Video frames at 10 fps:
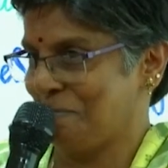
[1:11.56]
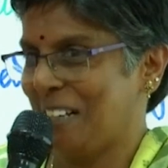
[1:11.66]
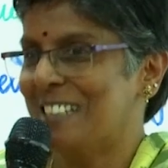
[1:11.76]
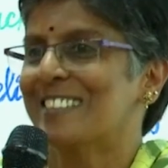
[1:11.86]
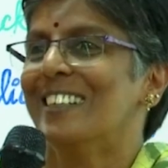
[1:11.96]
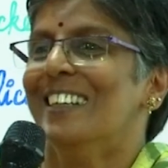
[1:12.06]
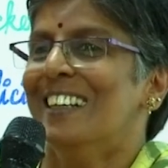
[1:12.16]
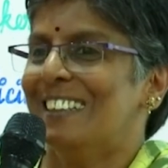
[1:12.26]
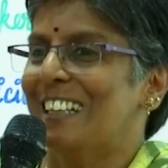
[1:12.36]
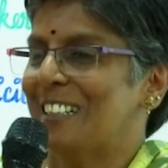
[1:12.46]
surprised
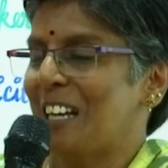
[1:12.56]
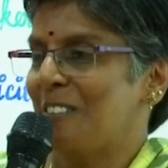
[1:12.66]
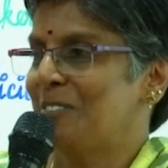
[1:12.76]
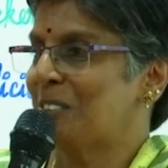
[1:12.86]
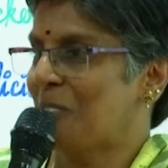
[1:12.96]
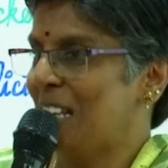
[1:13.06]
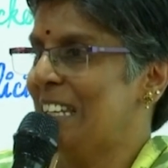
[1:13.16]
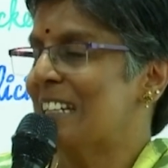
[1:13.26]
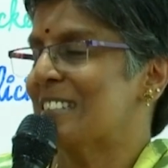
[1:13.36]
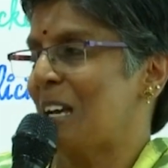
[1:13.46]
that after 12
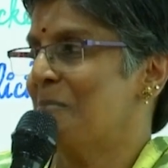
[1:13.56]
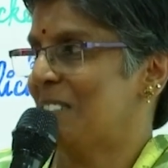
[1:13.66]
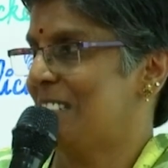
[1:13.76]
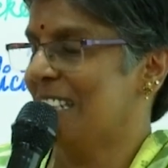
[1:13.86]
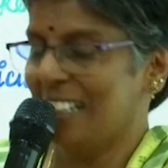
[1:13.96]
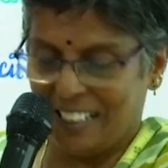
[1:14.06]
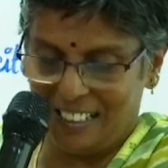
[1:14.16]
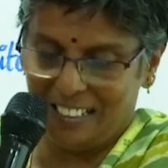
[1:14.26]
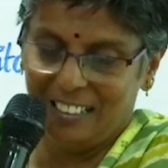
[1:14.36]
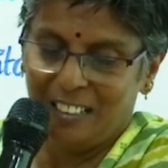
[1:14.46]
years, I am visiting
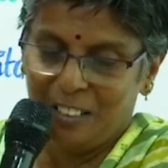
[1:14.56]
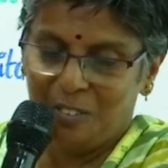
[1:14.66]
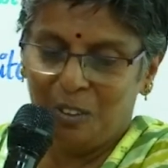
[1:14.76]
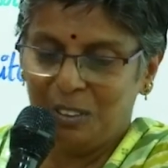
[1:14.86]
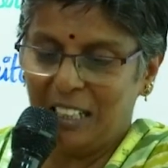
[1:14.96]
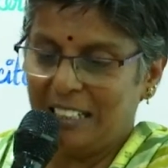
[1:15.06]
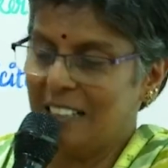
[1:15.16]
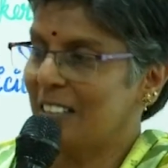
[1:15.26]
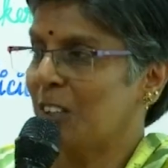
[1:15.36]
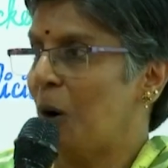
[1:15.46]
her. So that
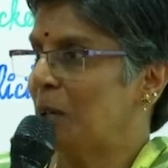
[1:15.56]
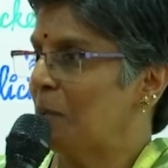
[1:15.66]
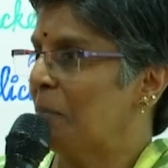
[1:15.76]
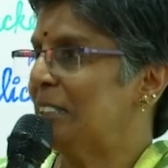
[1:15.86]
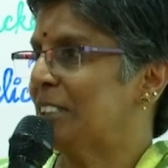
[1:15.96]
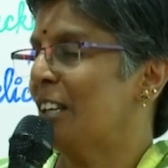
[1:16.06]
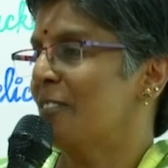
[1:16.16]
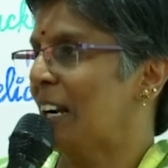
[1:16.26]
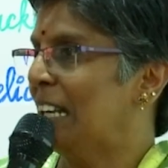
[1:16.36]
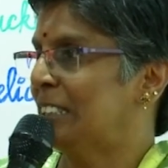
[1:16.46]
as a contemplation
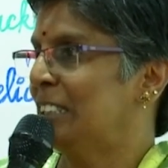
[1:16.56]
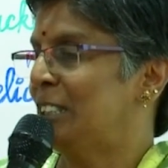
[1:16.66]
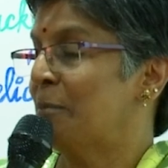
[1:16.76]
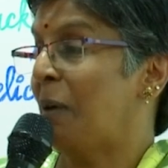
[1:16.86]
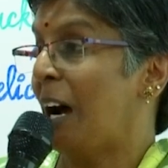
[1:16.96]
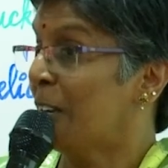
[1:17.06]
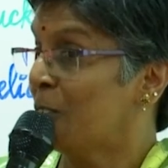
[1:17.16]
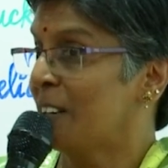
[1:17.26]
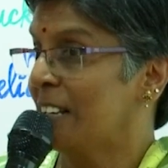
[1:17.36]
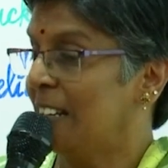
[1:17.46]
of relationship, I
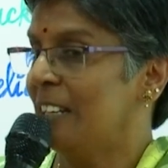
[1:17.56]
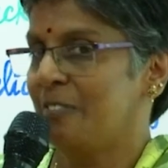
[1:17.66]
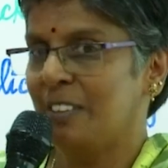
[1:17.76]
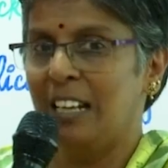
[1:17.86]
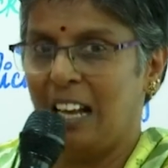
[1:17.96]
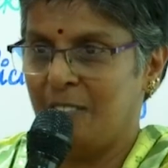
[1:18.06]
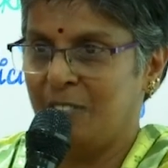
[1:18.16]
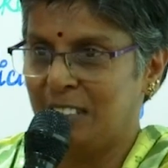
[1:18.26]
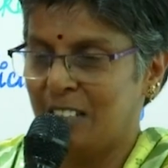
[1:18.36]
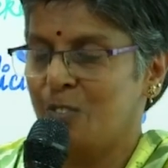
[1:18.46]
could really feel
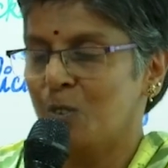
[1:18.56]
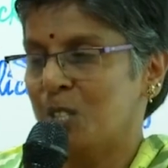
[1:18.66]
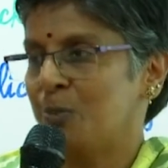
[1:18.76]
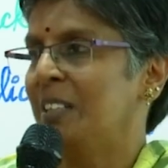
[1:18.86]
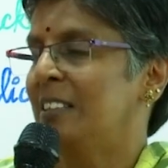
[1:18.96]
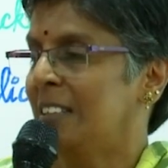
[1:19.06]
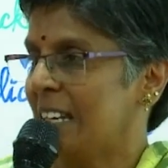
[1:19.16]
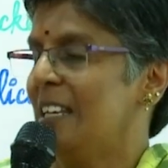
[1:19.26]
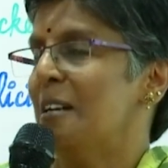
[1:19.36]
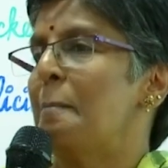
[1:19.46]
after this UHV
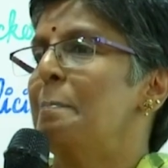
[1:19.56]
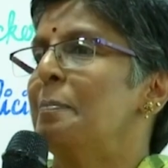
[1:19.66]
3.